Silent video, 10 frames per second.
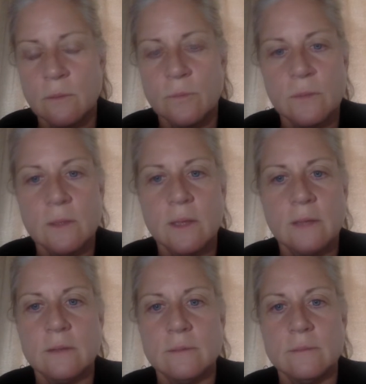feel
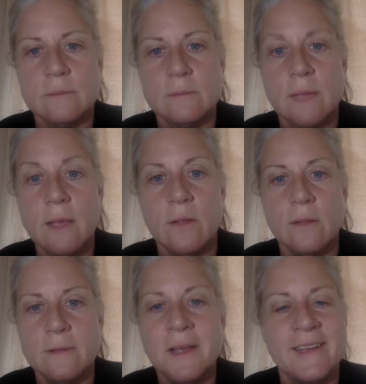like hell,
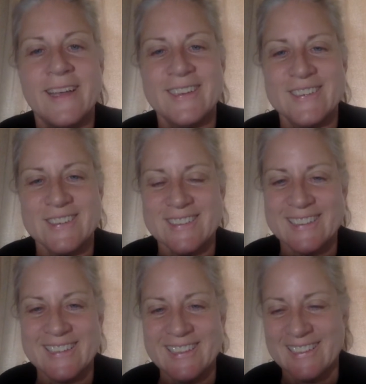
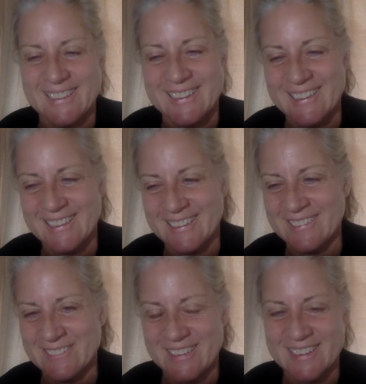actually,
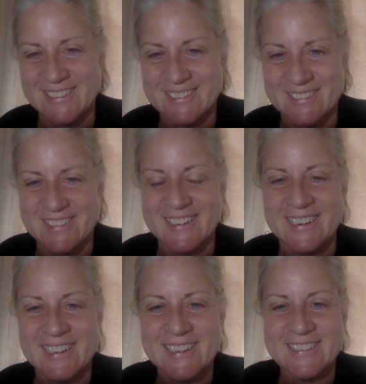because
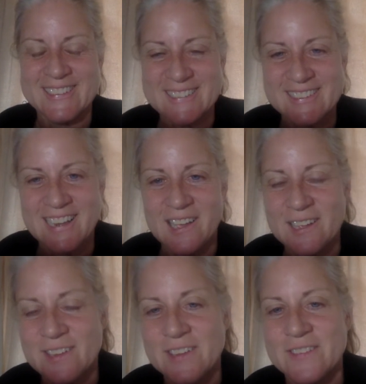it's a
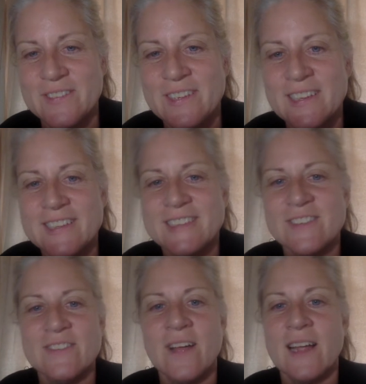denial of
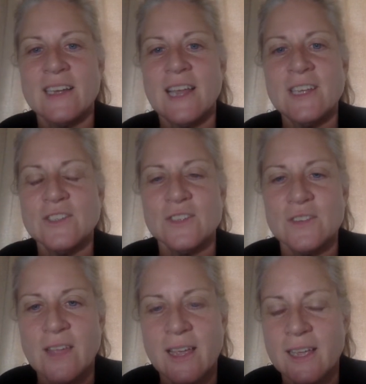divine nature,
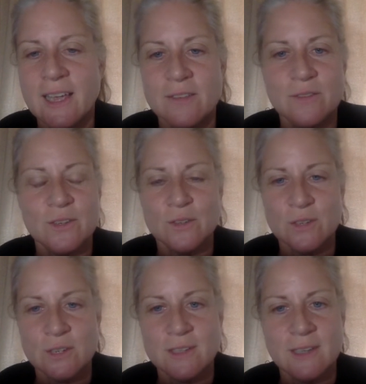and that can't feel
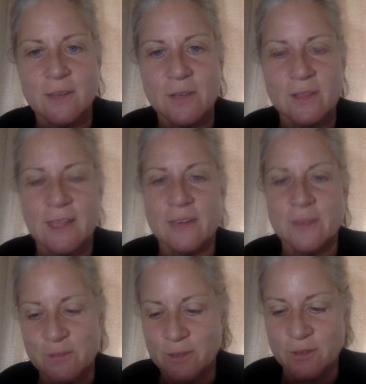good. How can that
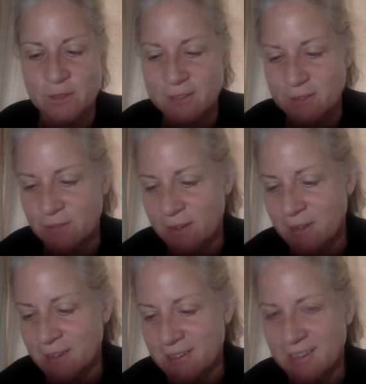ever feel good,
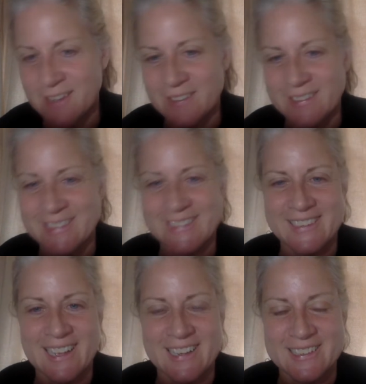
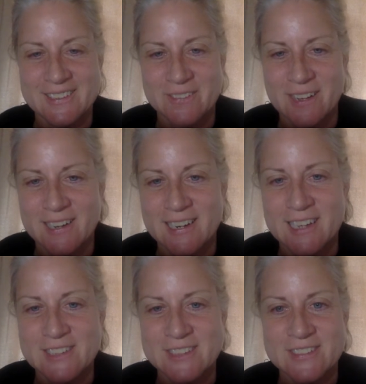denying divine
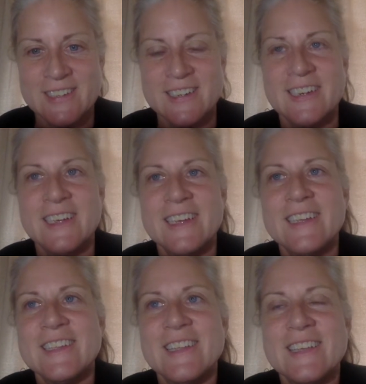nature?
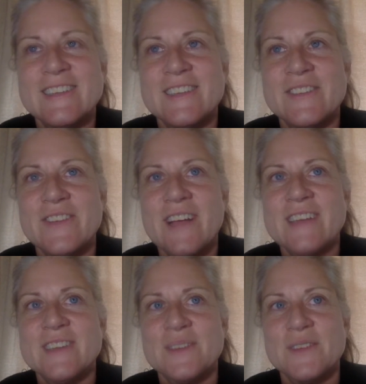It's
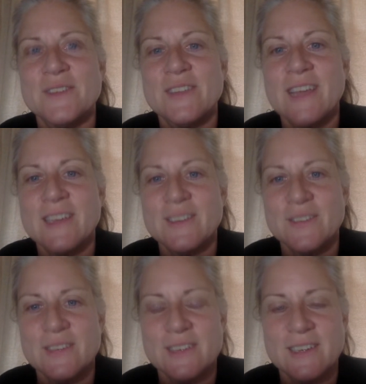impossible for that to
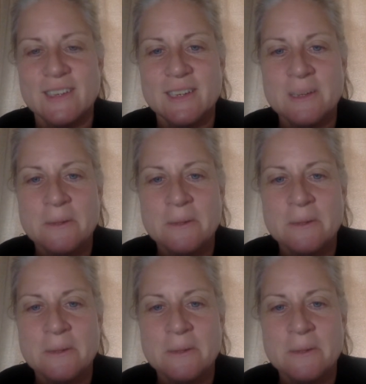feel good.